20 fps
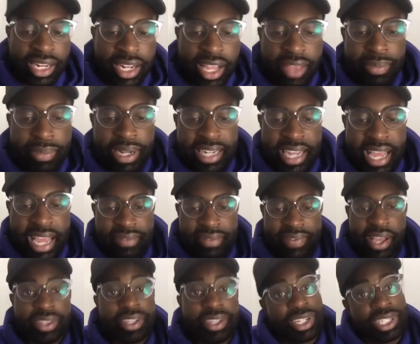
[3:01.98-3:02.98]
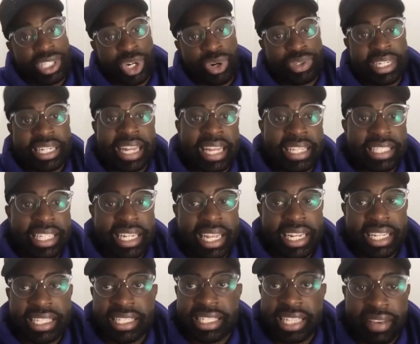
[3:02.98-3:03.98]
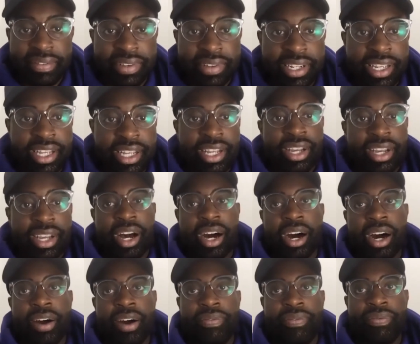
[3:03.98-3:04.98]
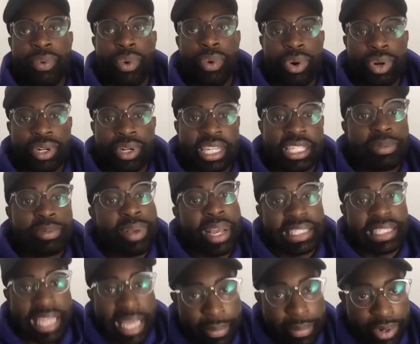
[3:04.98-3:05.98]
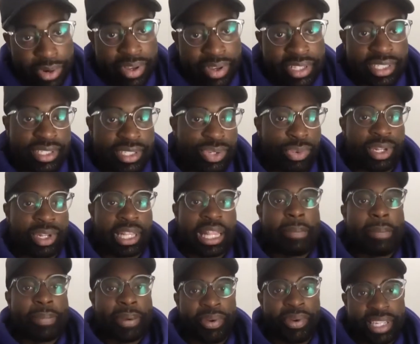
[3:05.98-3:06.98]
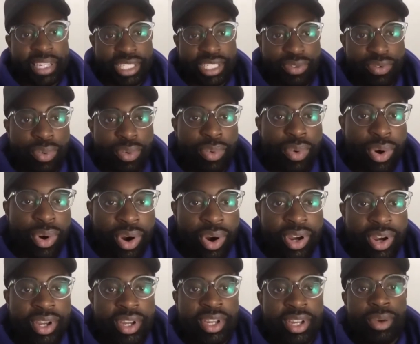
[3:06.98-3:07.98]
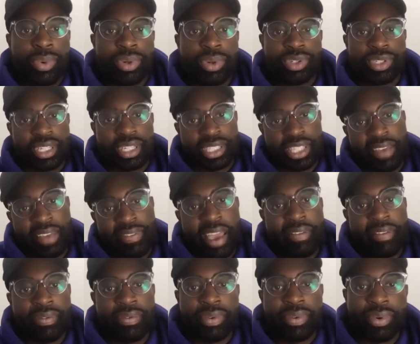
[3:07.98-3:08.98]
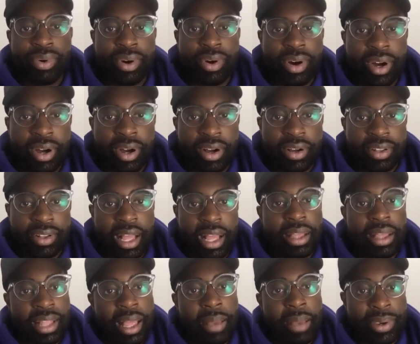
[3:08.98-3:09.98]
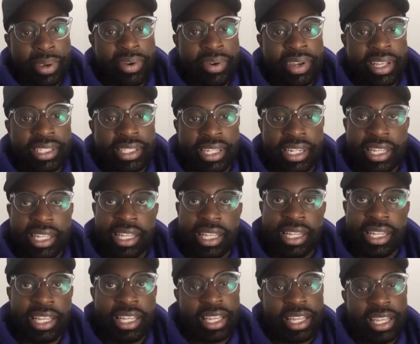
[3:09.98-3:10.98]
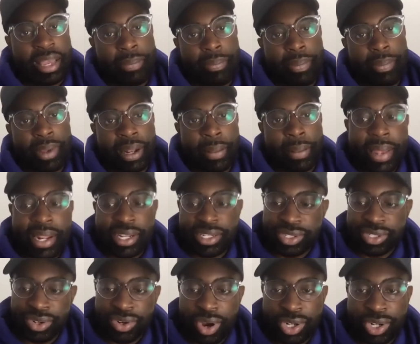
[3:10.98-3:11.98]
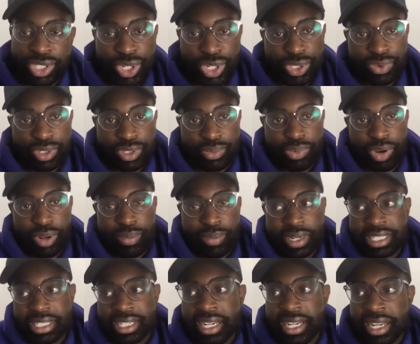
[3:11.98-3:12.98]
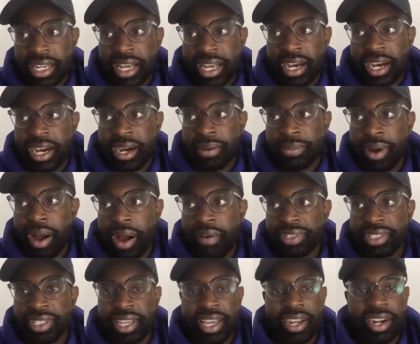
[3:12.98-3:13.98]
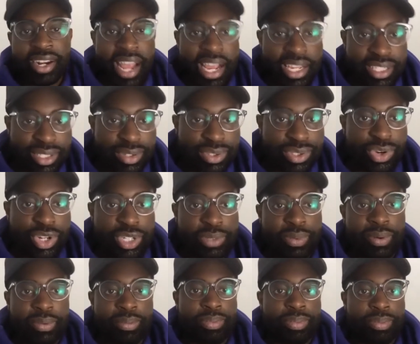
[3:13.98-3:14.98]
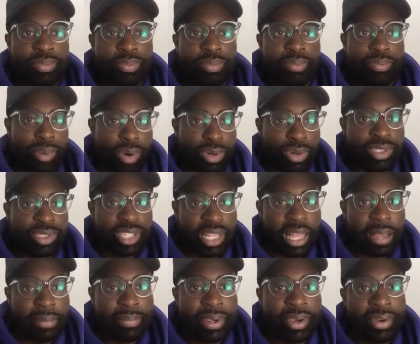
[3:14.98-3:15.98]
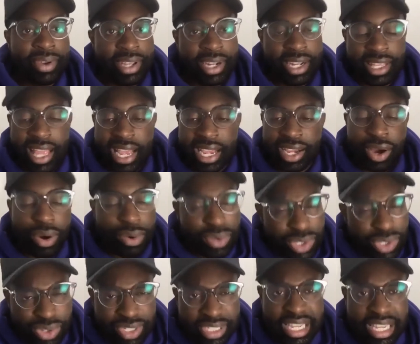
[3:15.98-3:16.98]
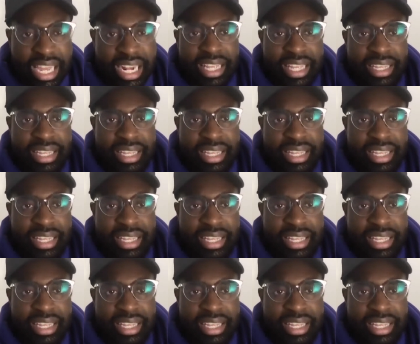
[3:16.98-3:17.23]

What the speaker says: my dad founded a church in 1987 for displaced immigrants during the Liberian Civil War, which was a safe haven for Liberians. And him being a minister, our church was pretty much obviously an international church, but mostly Liberian. And that culture just kind of